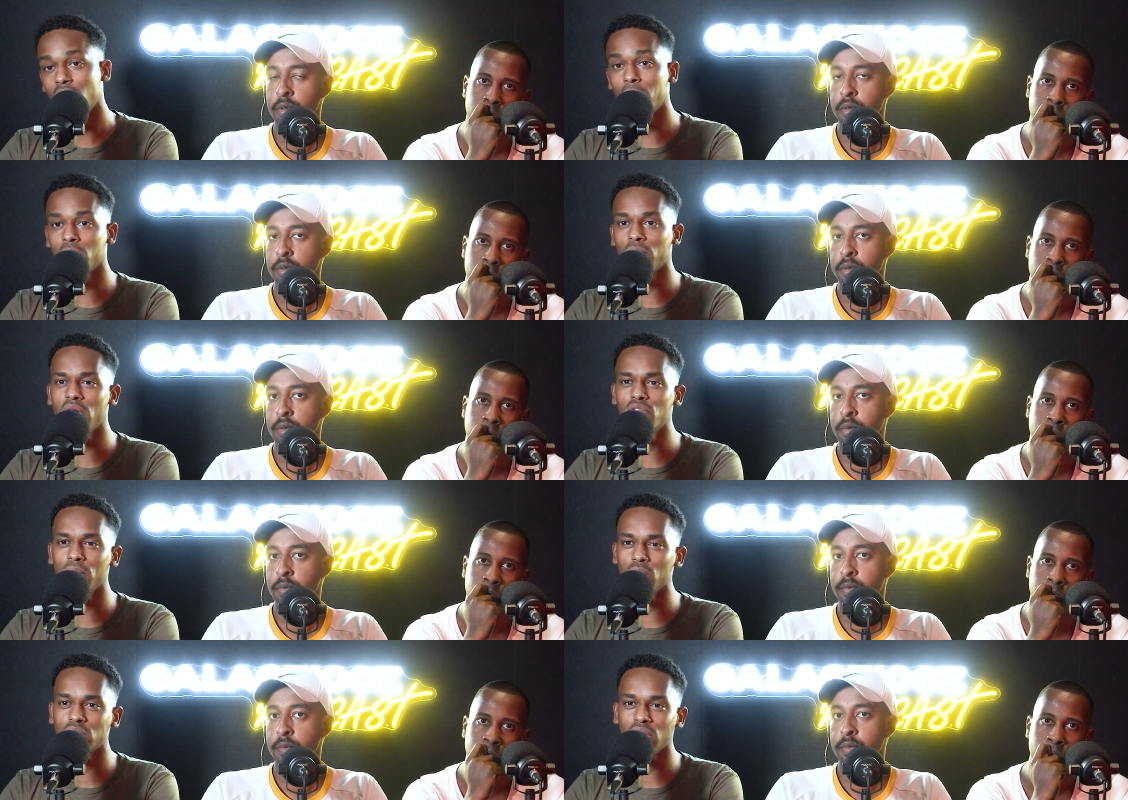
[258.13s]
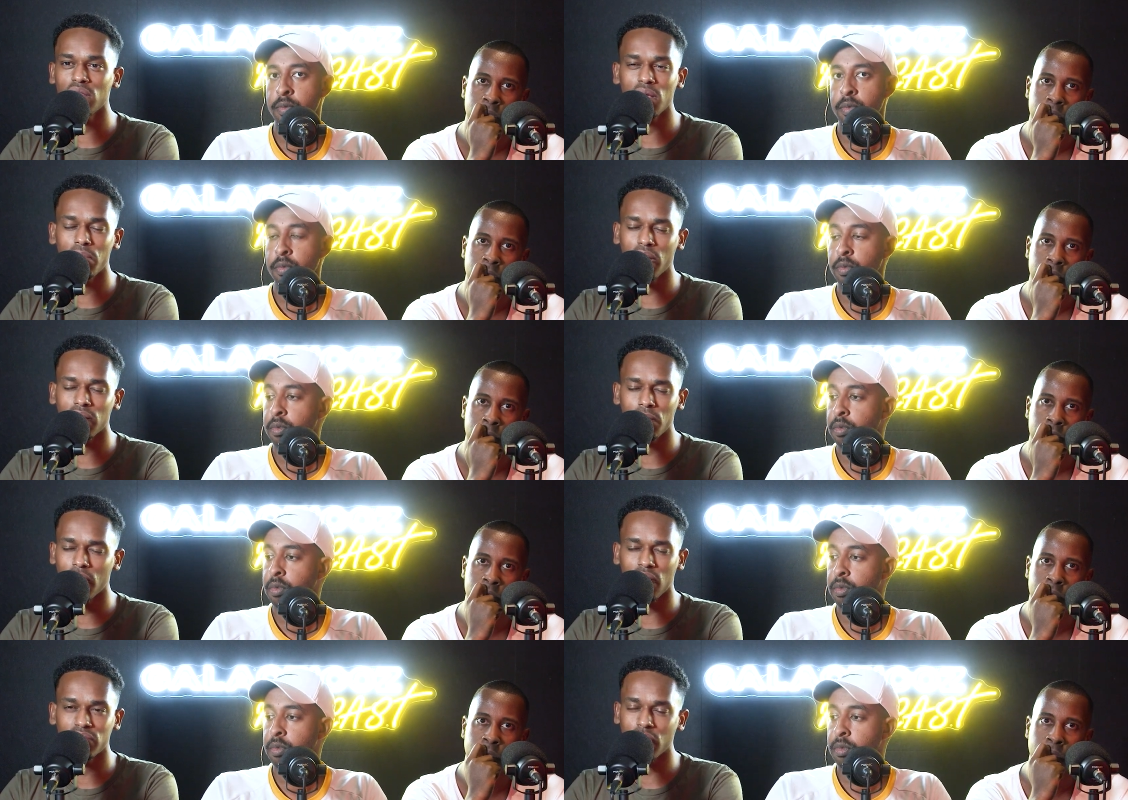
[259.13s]
Speaker 1: Now, but everybody was saying they're back
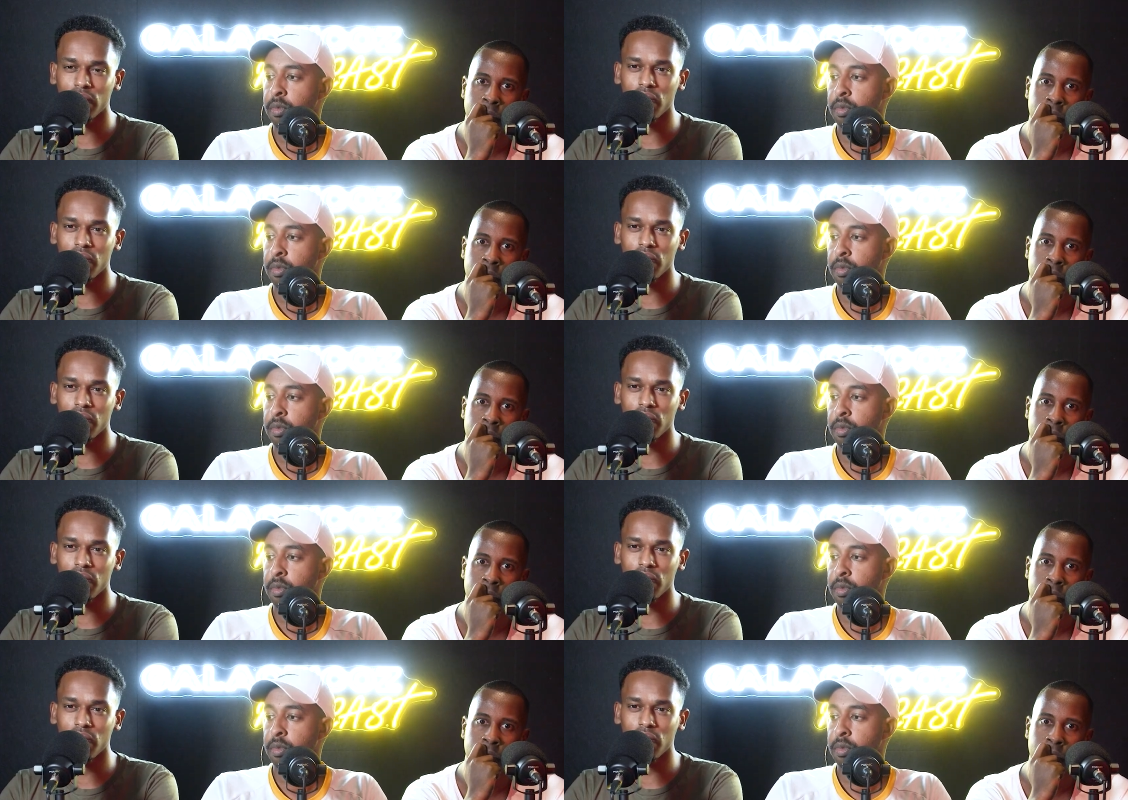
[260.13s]
after that